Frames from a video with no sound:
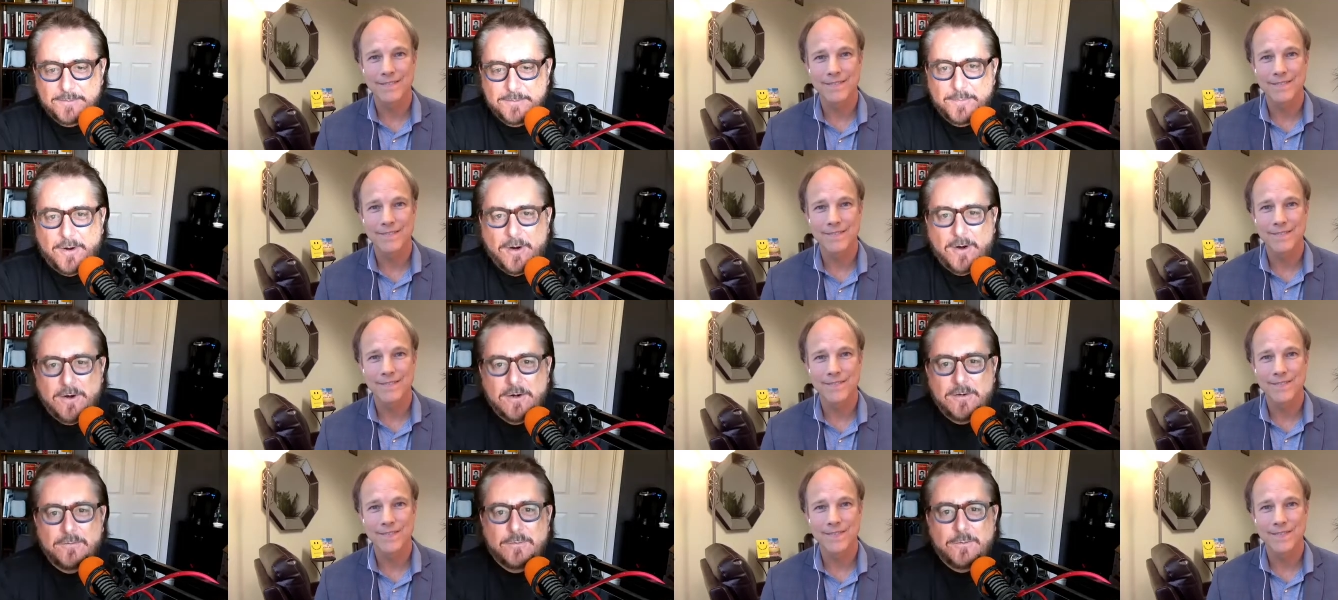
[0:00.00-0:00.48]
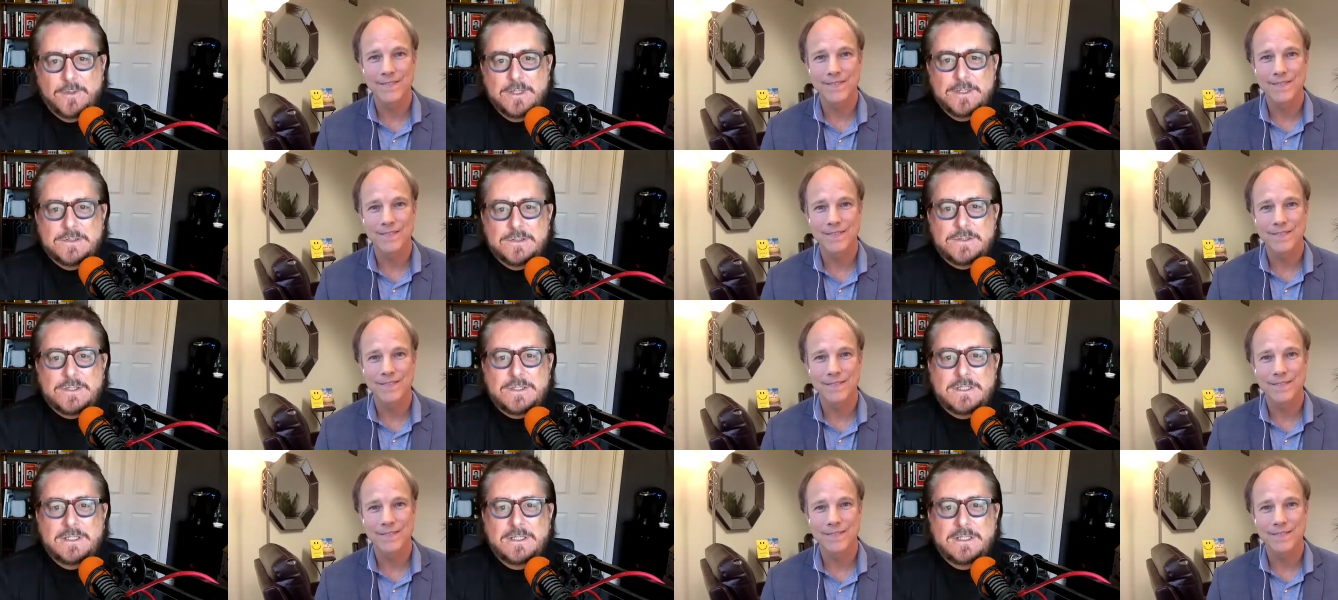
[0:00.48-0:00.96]
Speaker 1: part of what
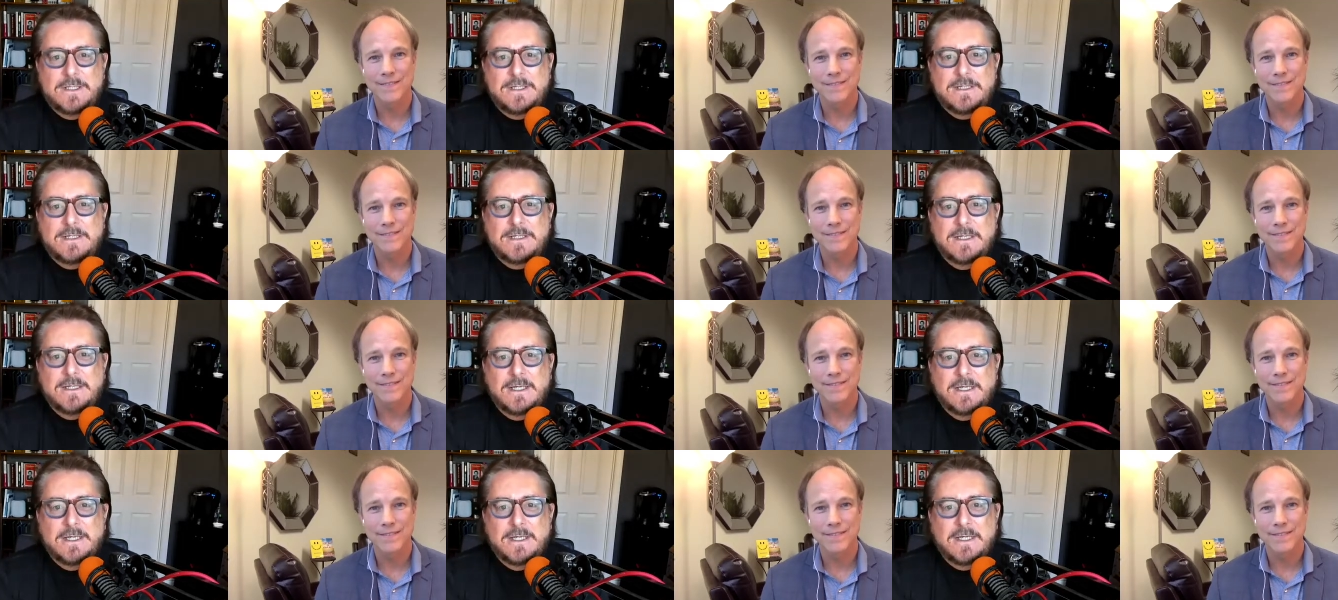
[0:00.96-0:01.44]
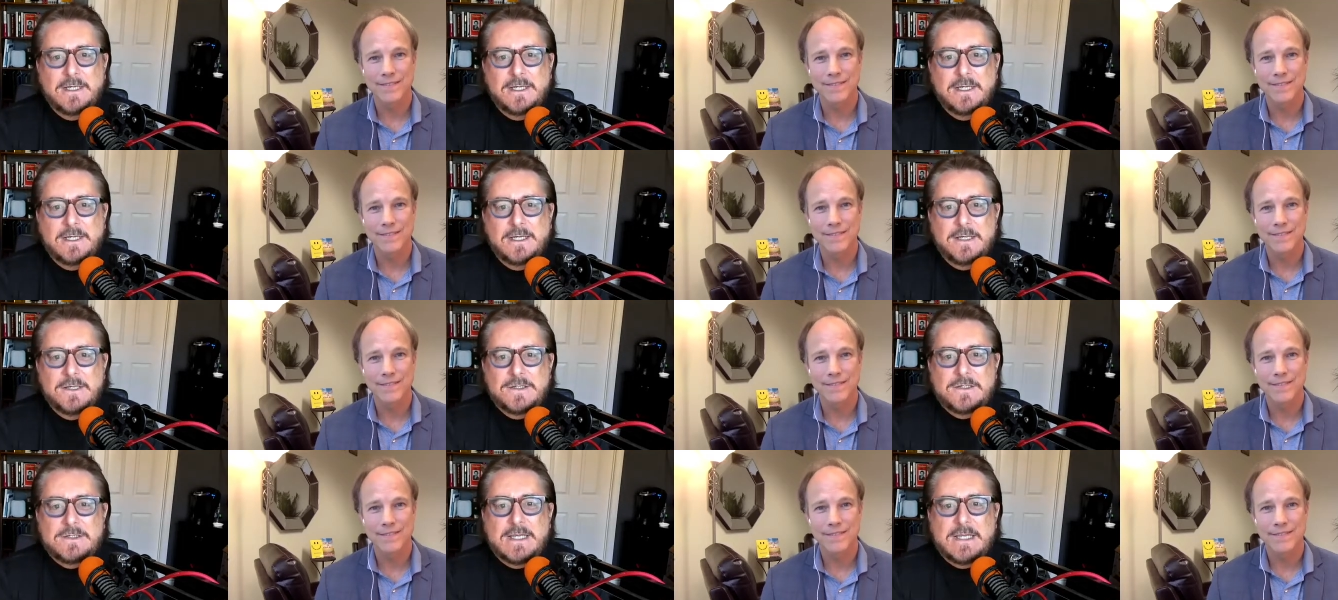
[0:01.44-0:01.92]
she
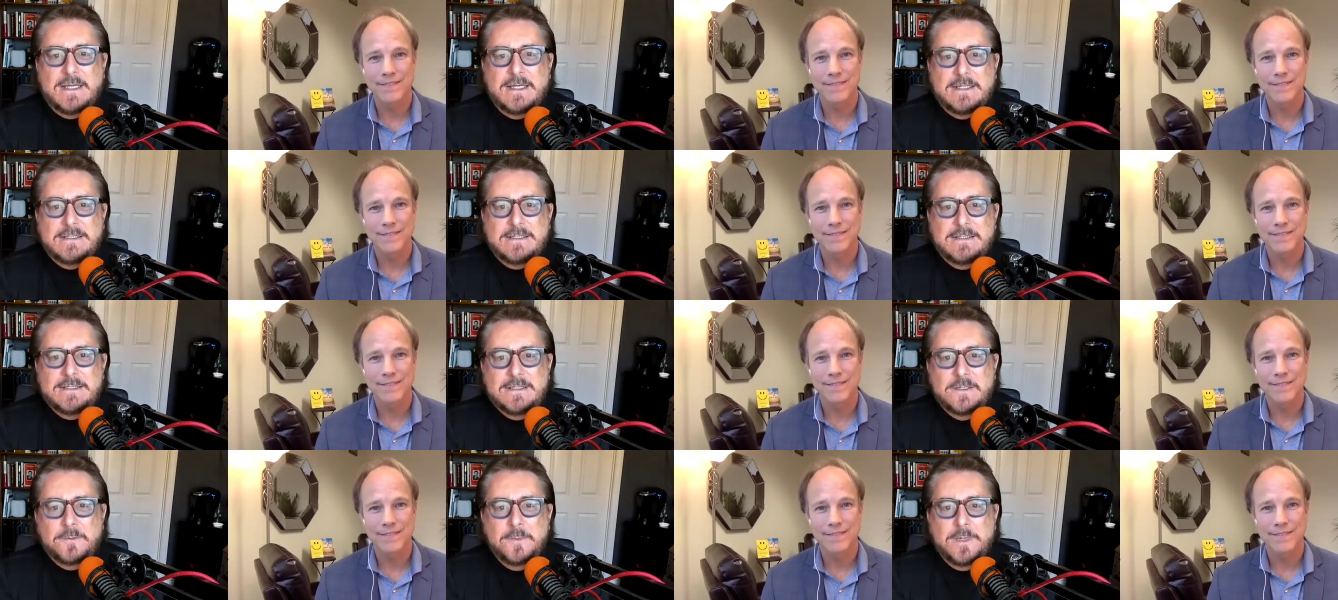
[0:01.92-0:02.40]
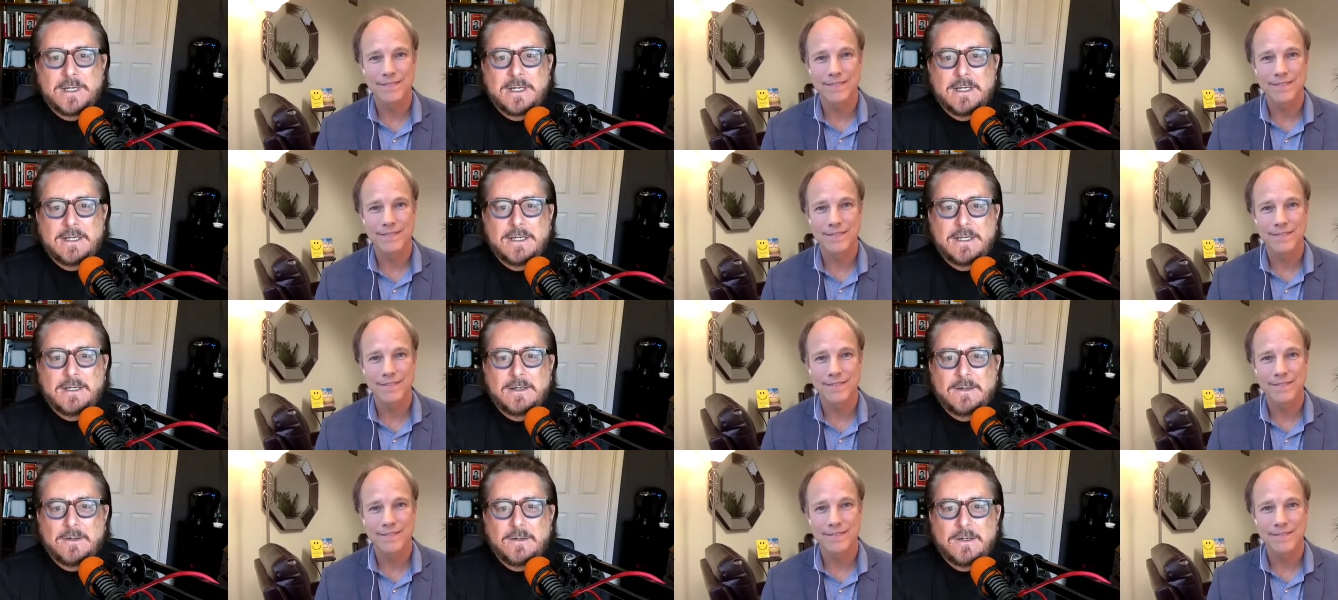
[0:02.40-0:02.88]
said to
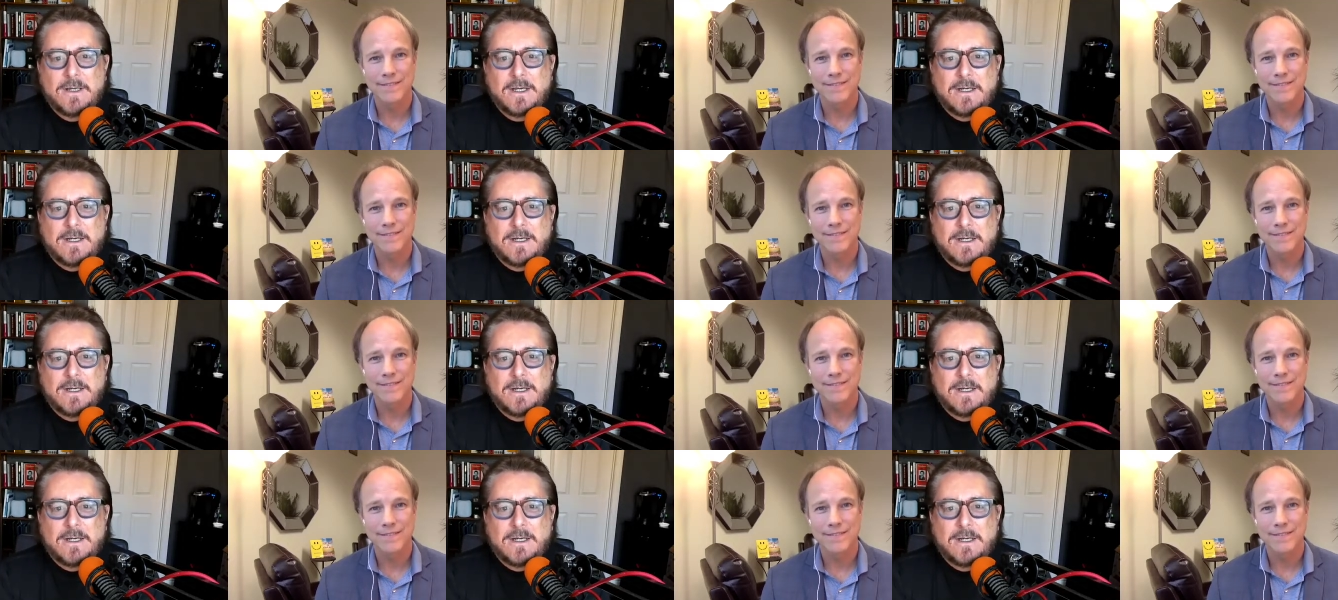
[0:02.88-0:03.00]
me